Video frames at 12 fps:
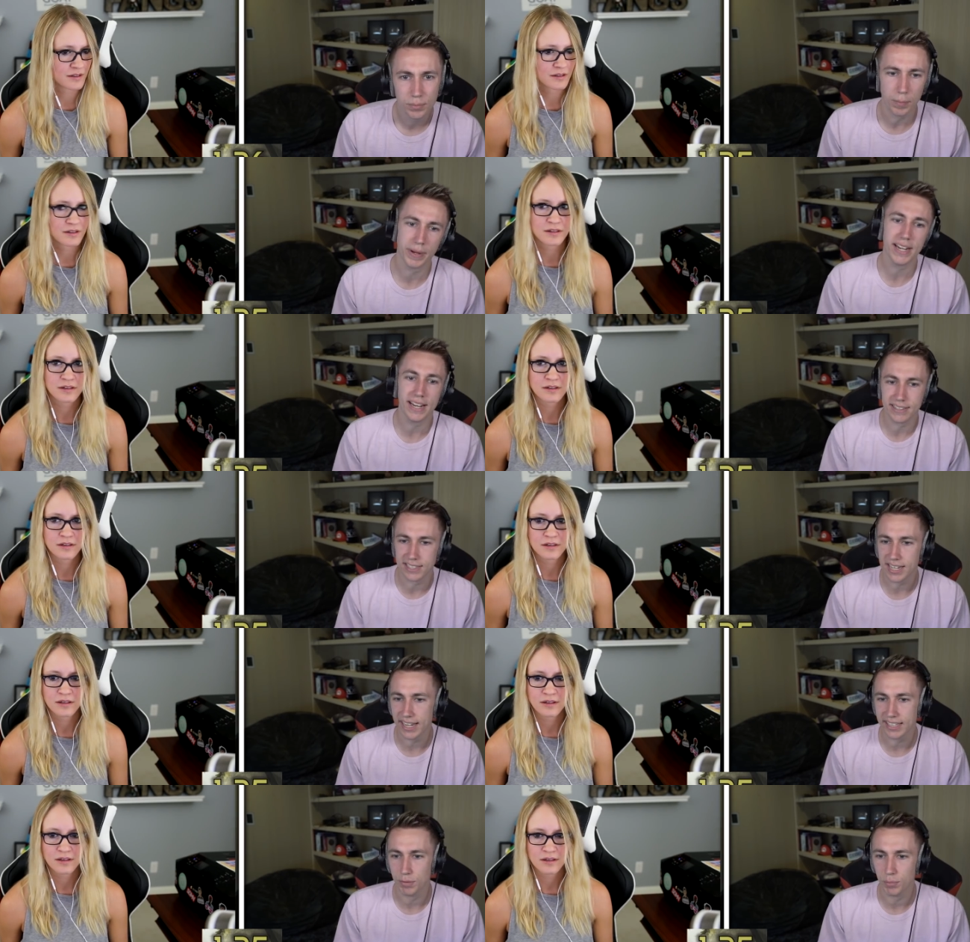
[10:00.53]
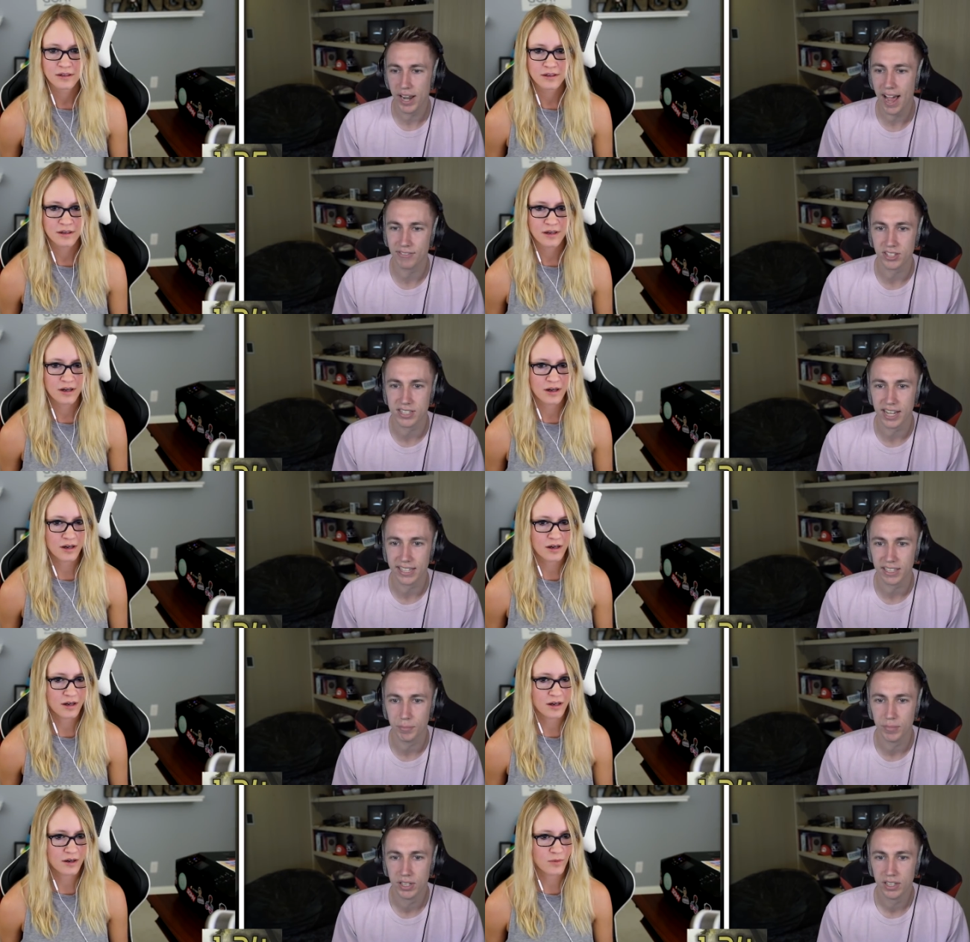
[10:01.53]
Speaker 1: we need to take him. We have to take
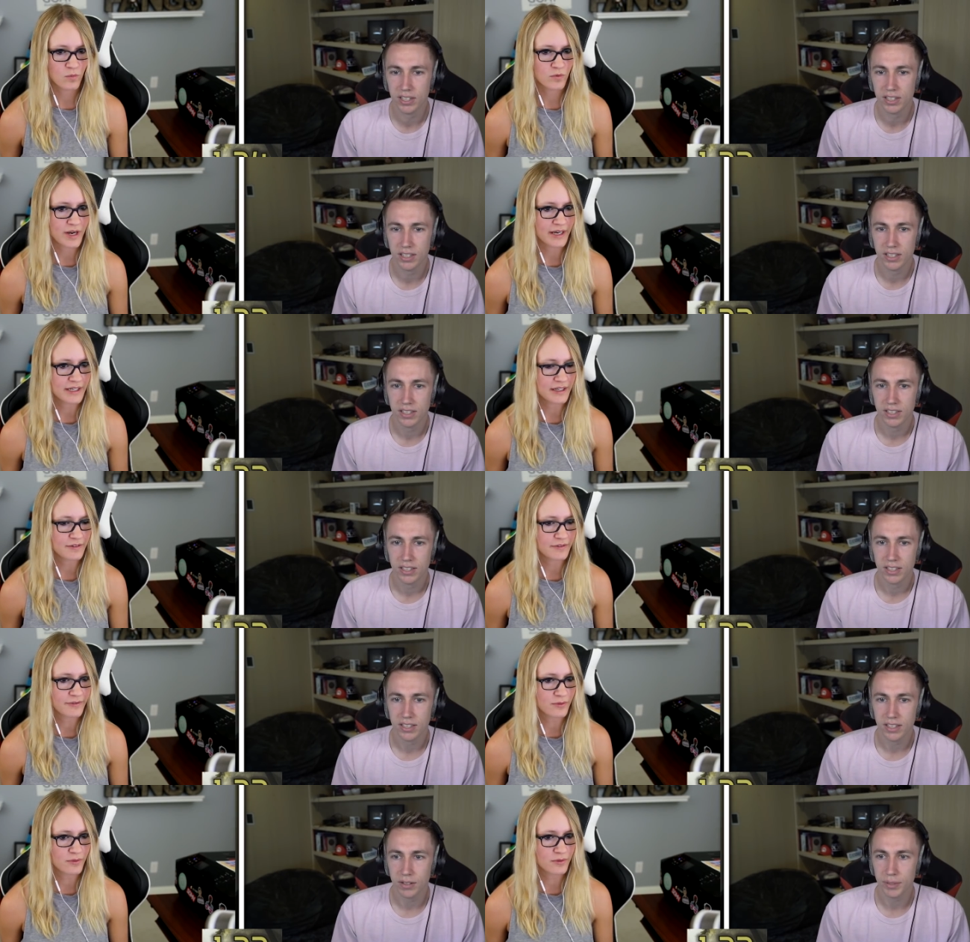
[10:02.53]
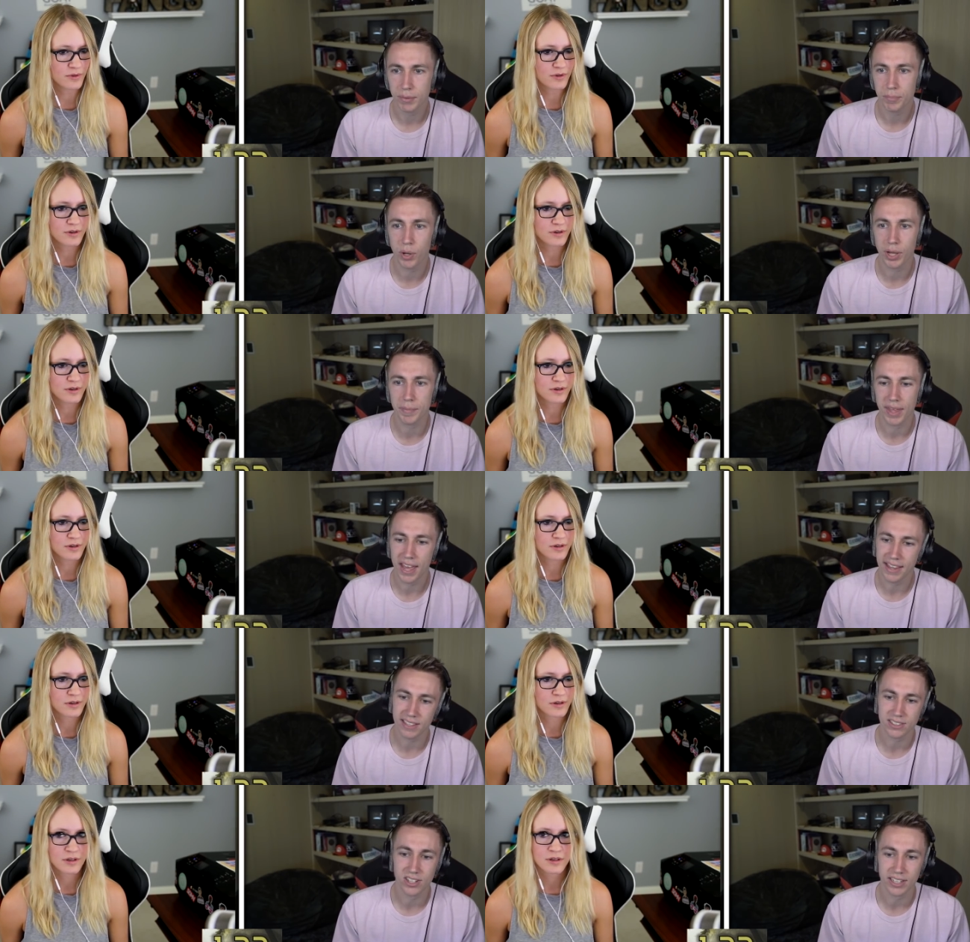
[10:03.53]
him.
Speaker 2: ninety-four.
Speaker 1: We can put him there.
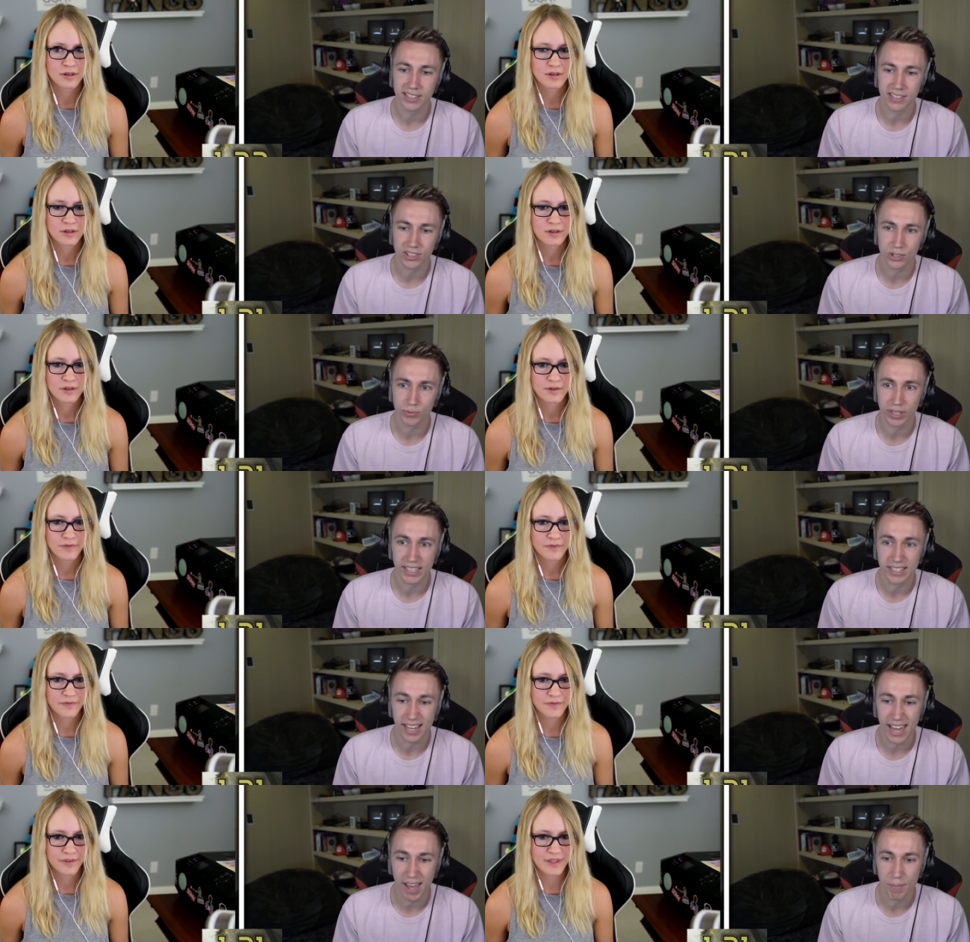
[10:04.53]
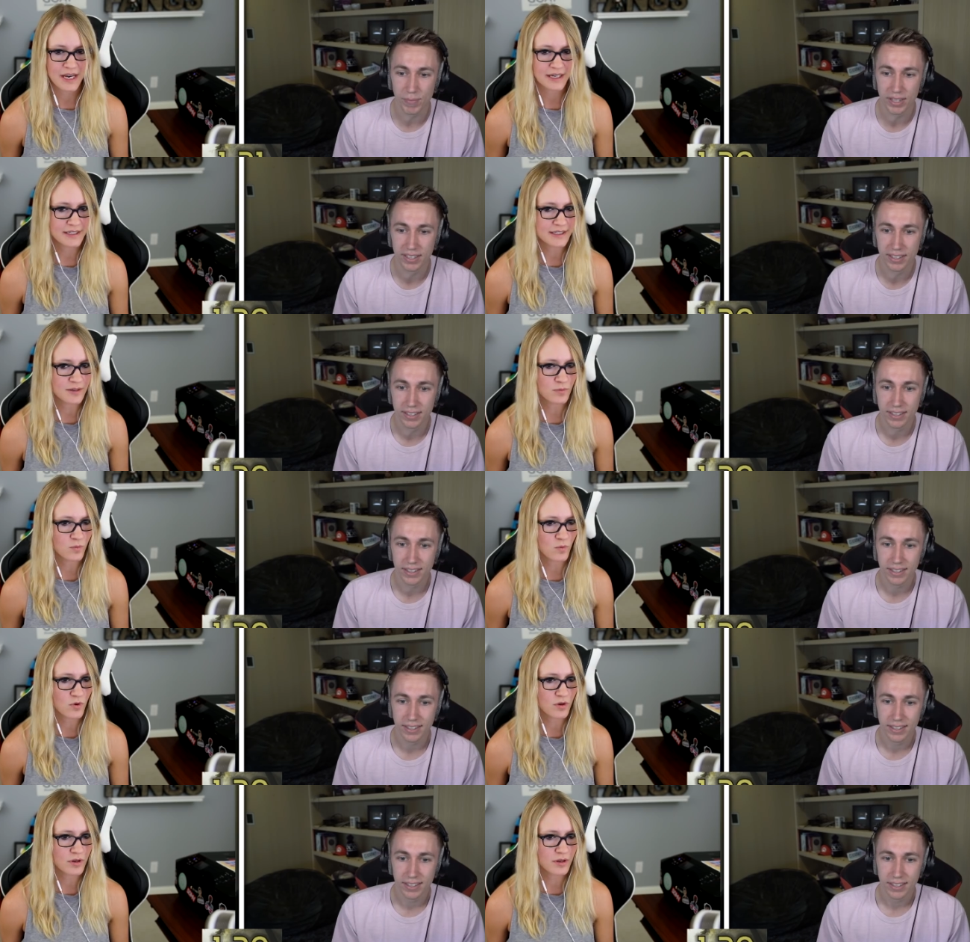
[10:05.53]
That's ninety-three, Cam.
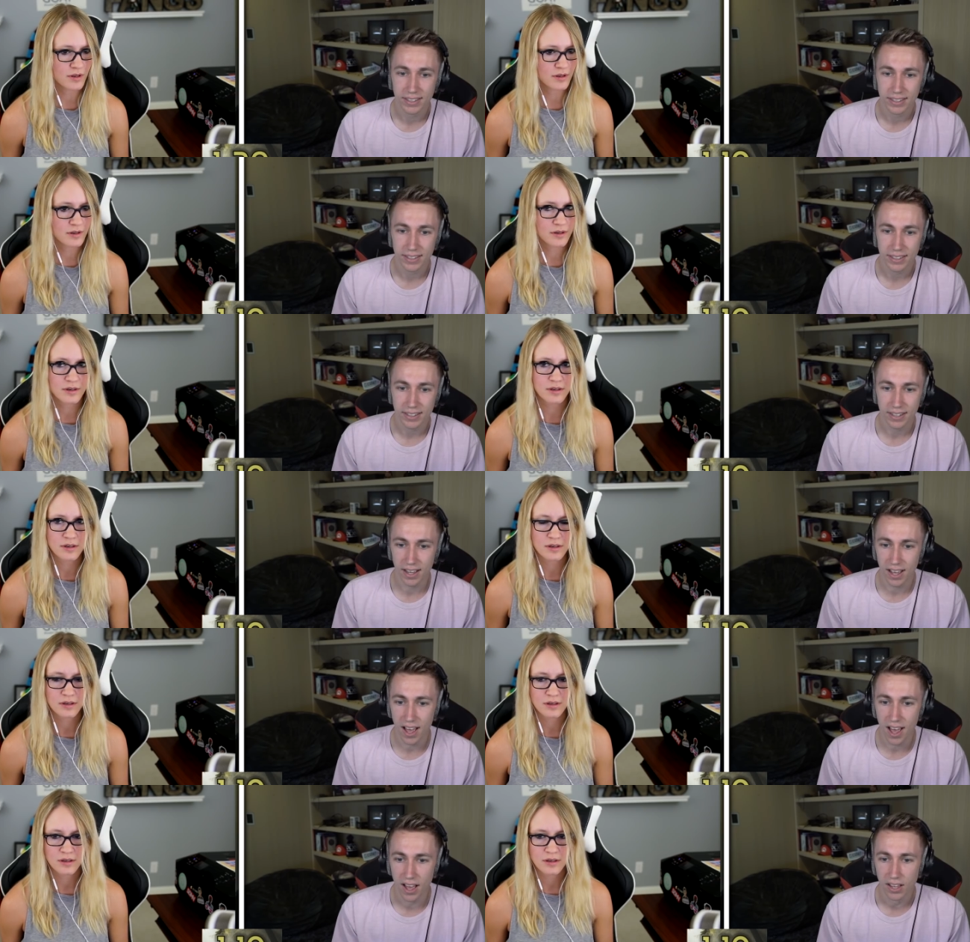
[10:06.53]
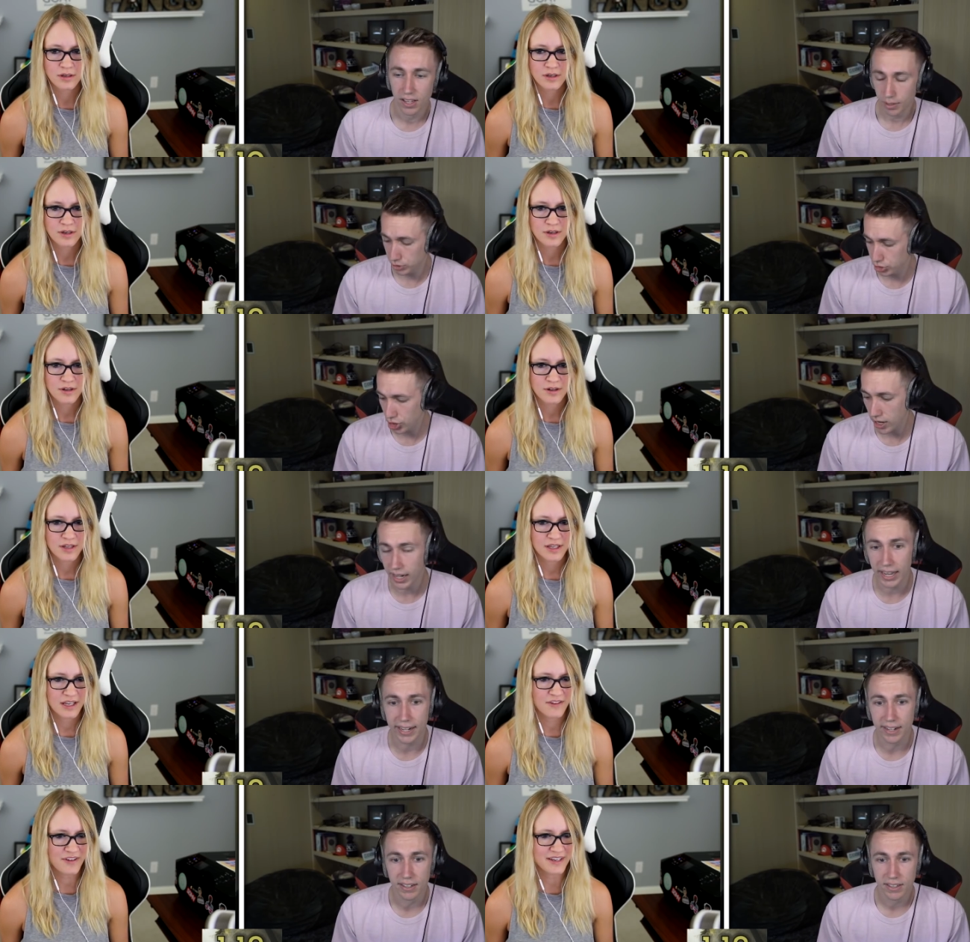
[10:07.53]
Speaker 2: ninety-one.
Speaker 1: Oh, I'm struggling. If